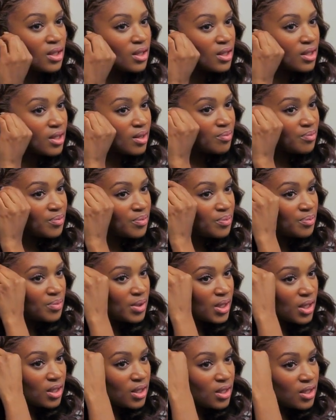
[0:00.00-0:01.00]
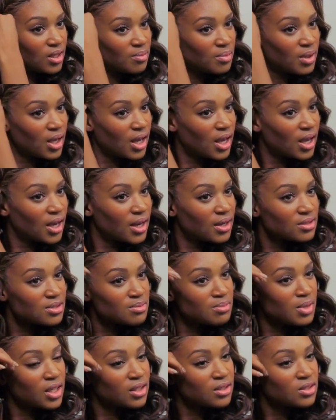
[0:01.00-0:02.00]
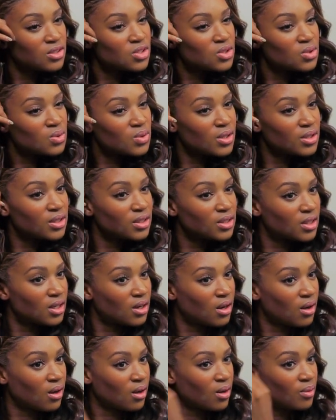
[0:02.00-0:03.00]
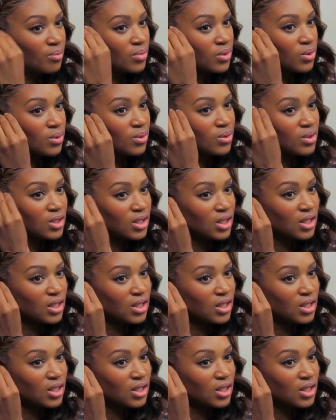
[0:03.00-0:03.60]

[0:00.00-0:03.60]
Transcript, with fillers: And I'm picking up hairs, making sure that they're all pulled